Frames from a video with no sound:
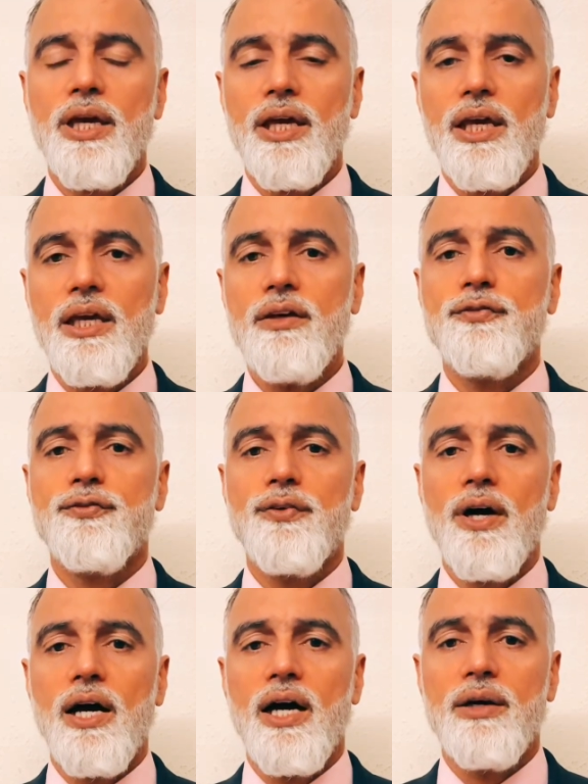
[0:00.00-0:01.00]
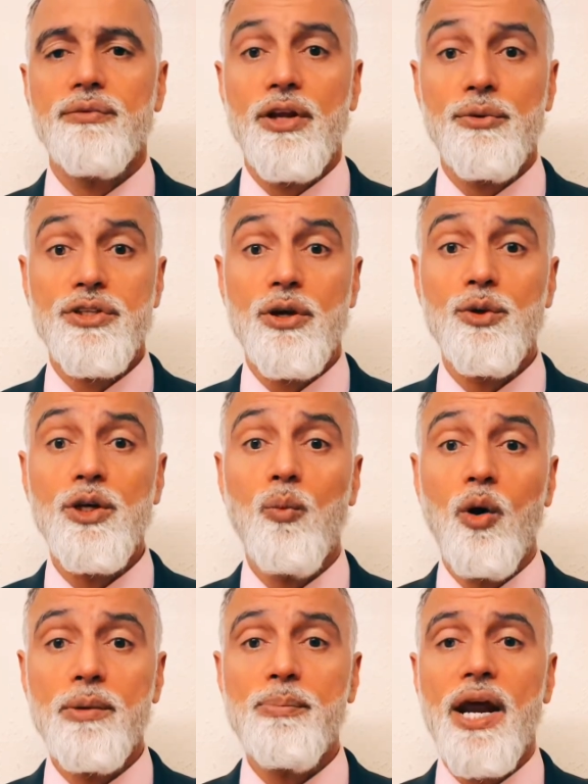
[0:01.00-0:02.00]
if there is only
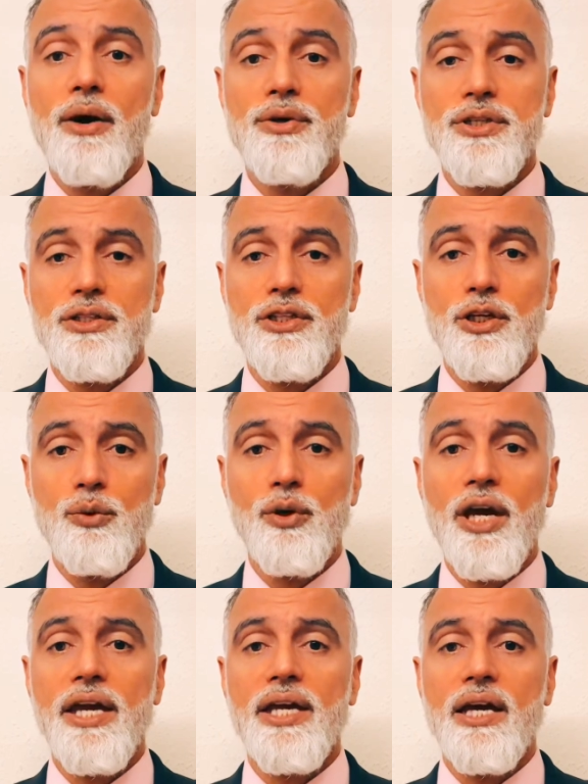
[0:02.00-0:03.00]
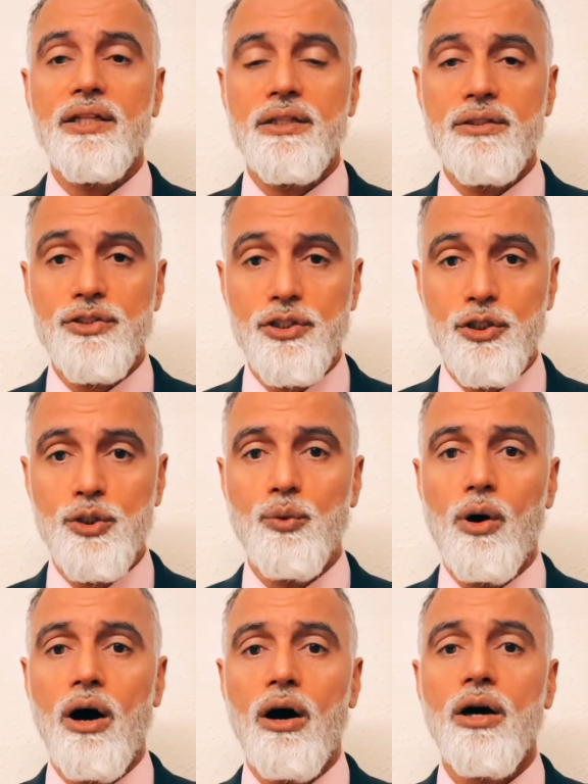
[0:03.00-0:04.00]
one parent in the UK and
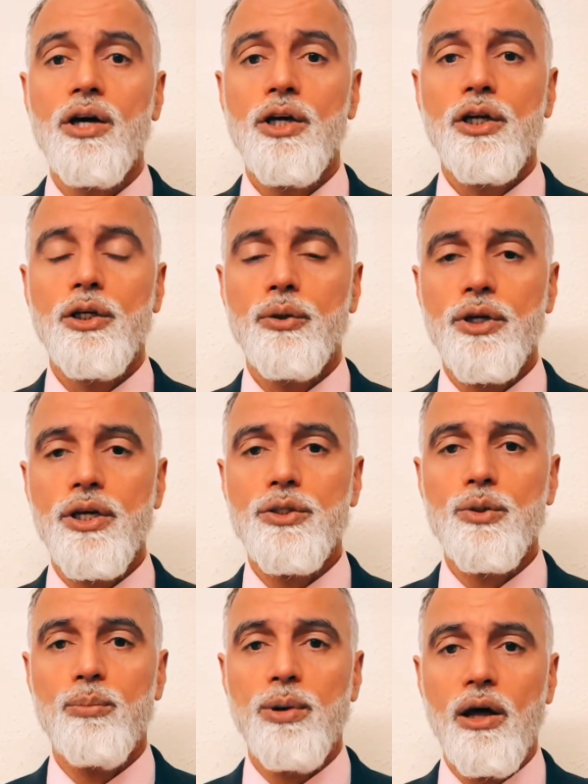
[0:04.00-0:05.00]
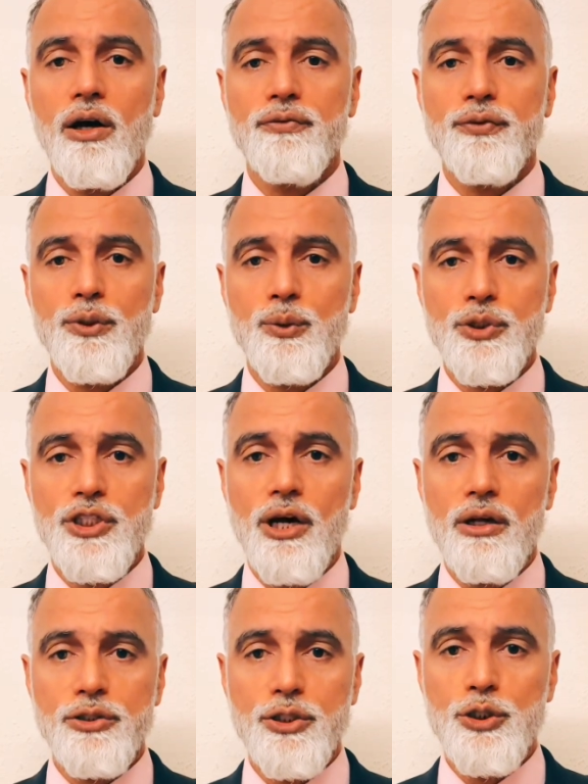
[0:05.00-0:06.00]
you are looking to apply for your
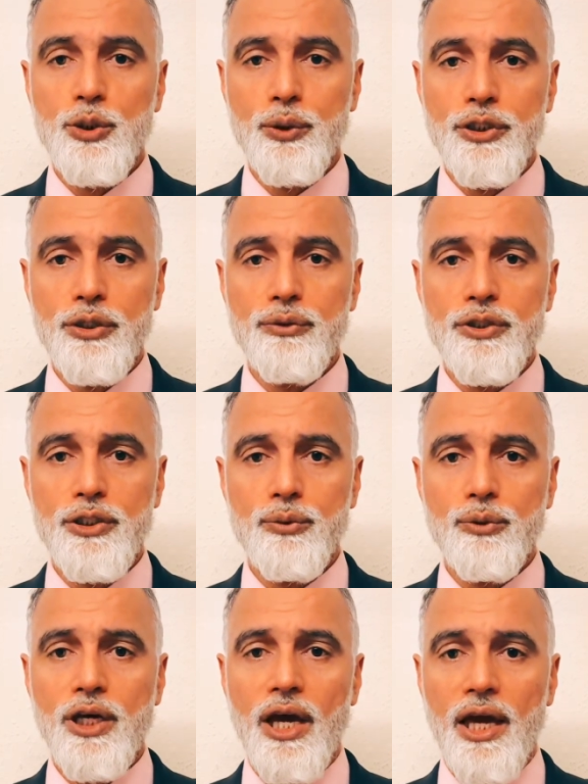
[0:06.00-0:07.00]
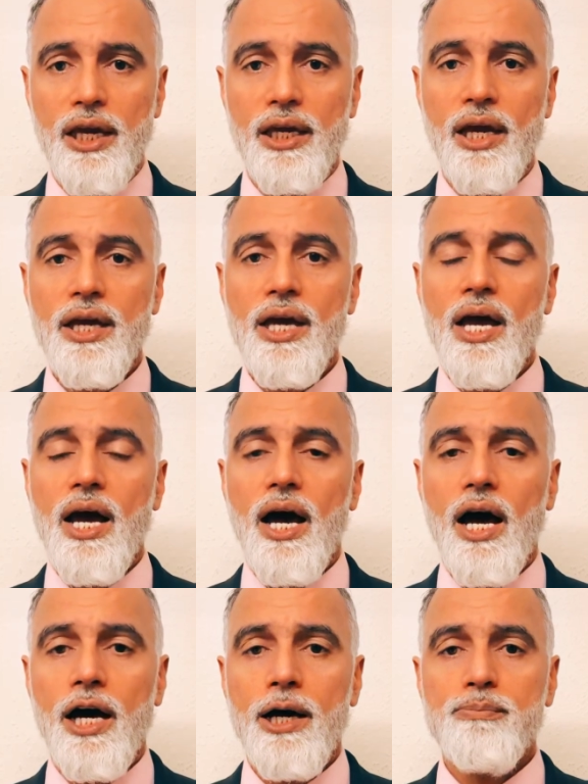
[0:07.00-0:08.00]
child to join you in the UK.
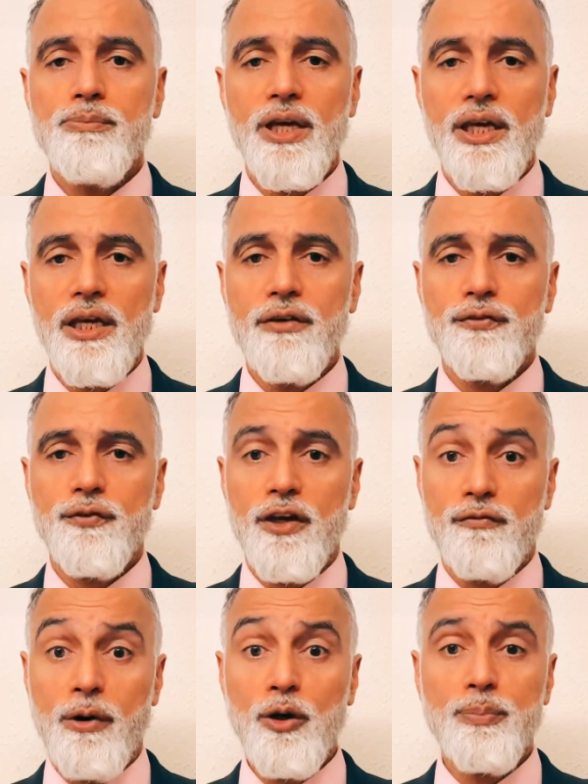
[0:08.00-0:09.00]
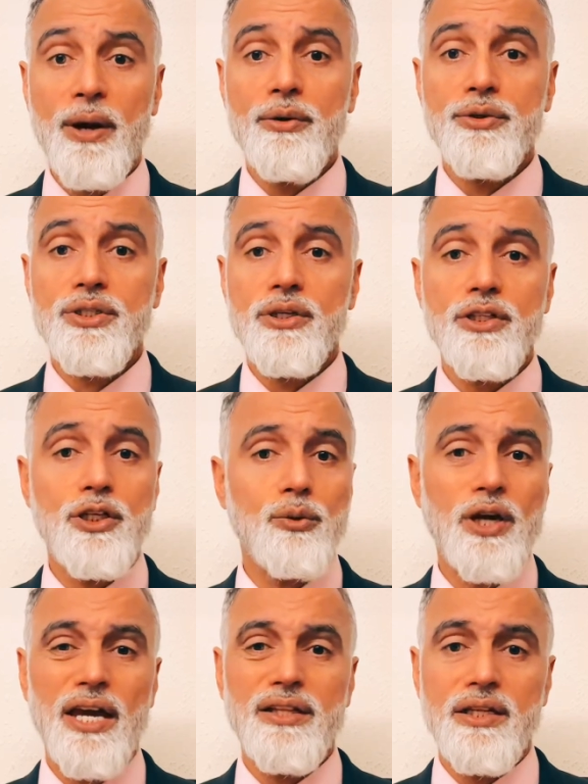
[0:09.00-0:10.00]
If both parents are in the
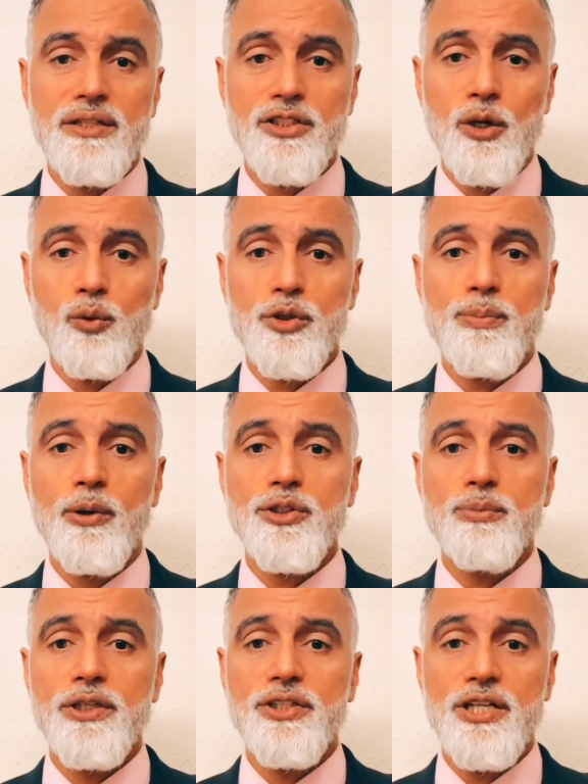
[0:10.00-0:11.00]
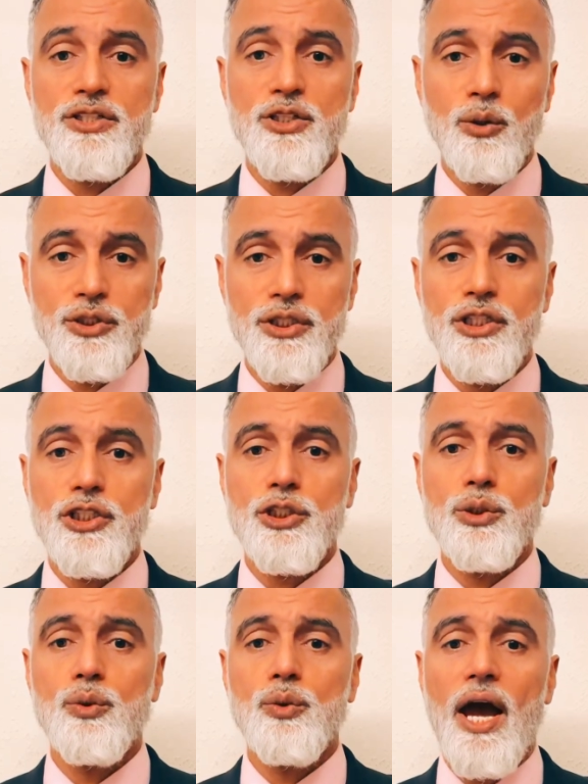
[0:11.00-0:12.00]
UK, then sole responsibility is not an
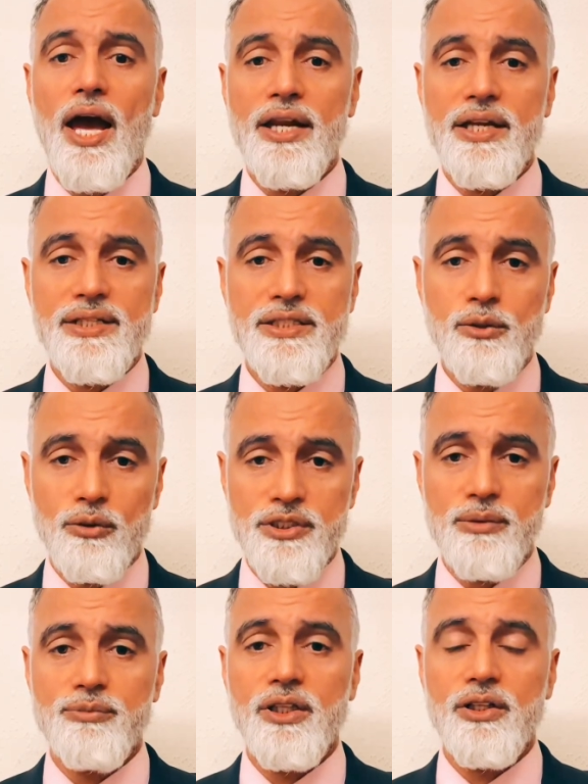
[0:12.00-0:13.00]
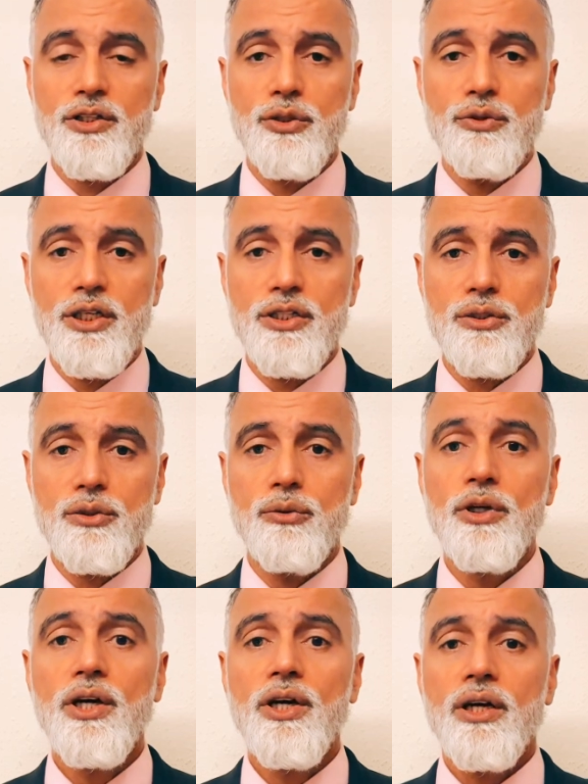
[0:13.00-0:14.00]
issue and it's not something that you need
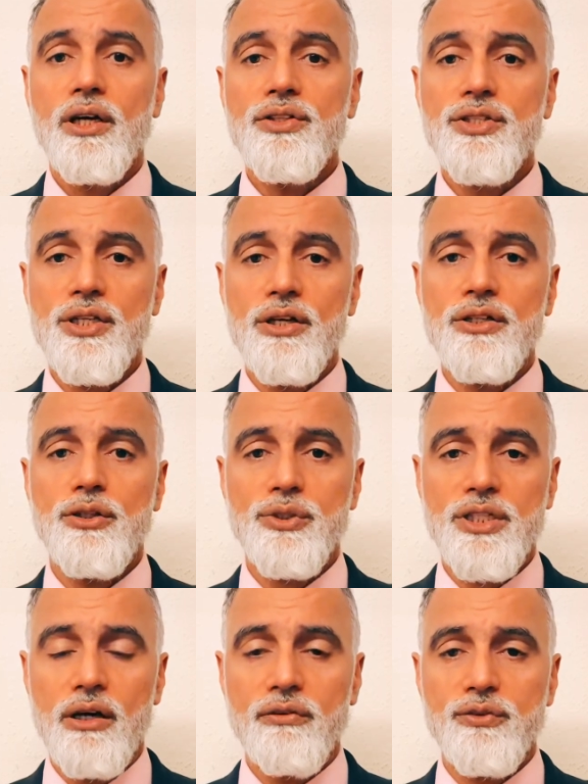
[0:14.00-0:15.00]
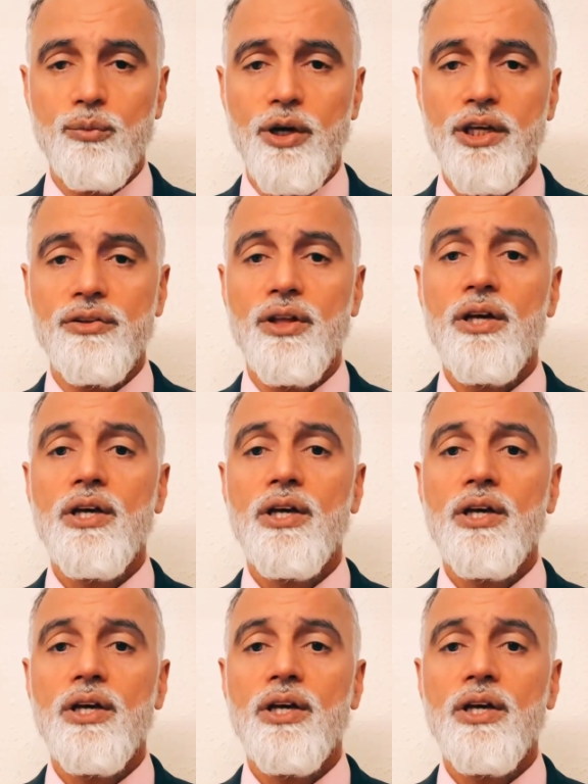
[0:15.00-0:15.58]
to concern yourselves with.